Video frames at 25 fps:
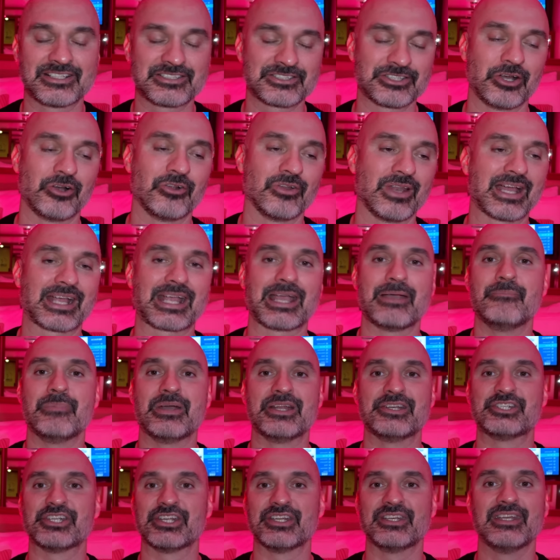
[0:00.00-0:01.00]
So like I
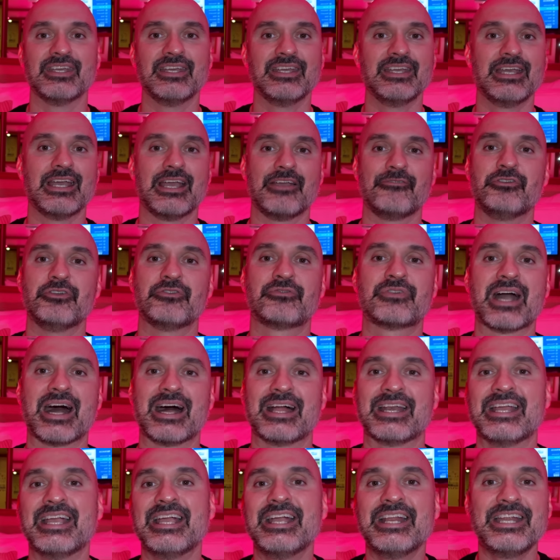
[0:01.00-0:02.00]
mentioned, if you've
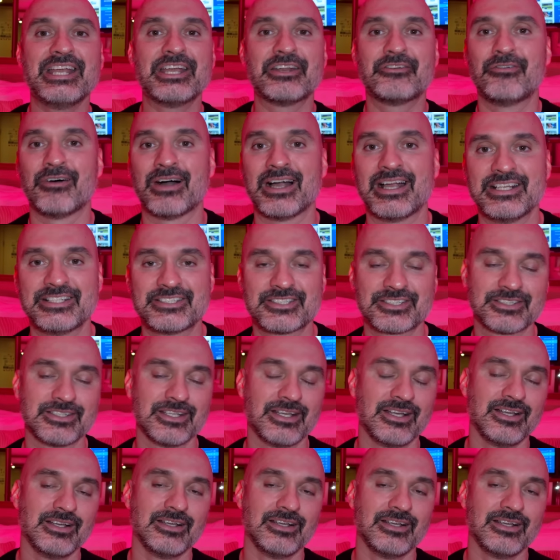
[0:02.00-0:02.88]
got any advice,